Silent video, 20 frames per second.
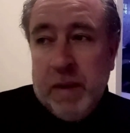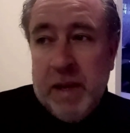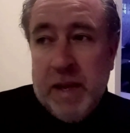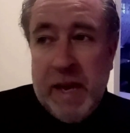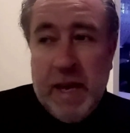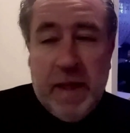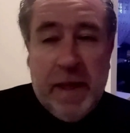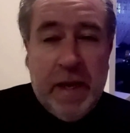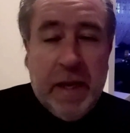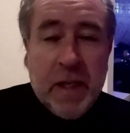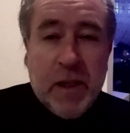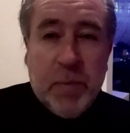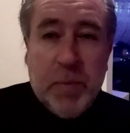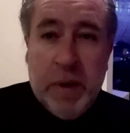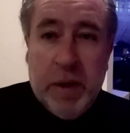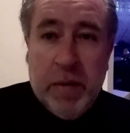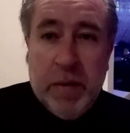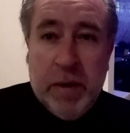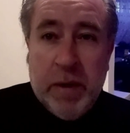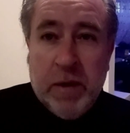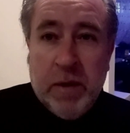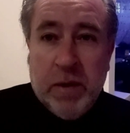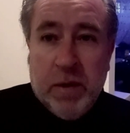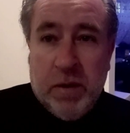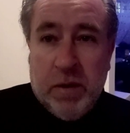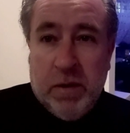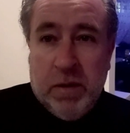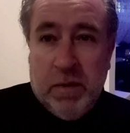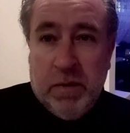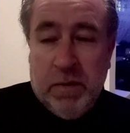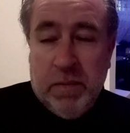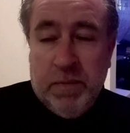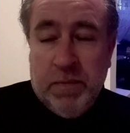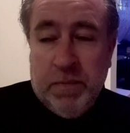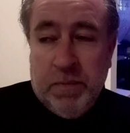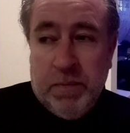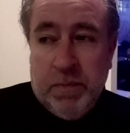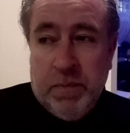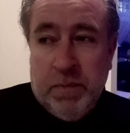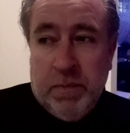get the experience of
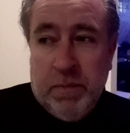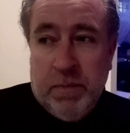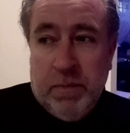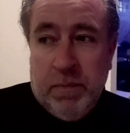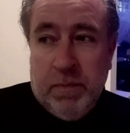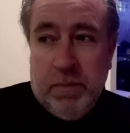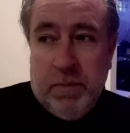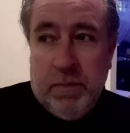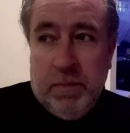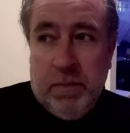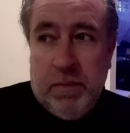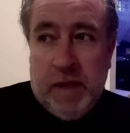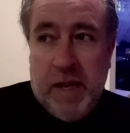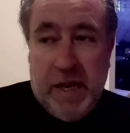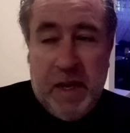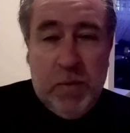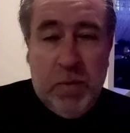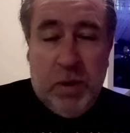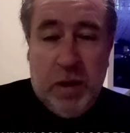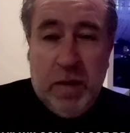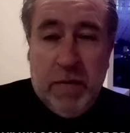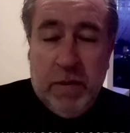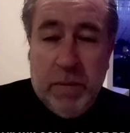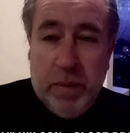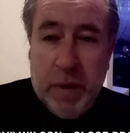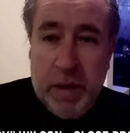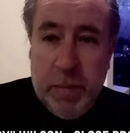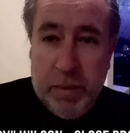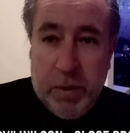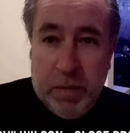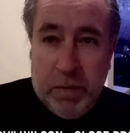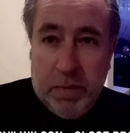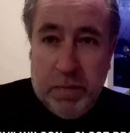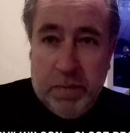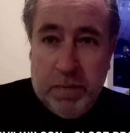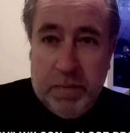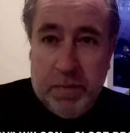dealing with different people.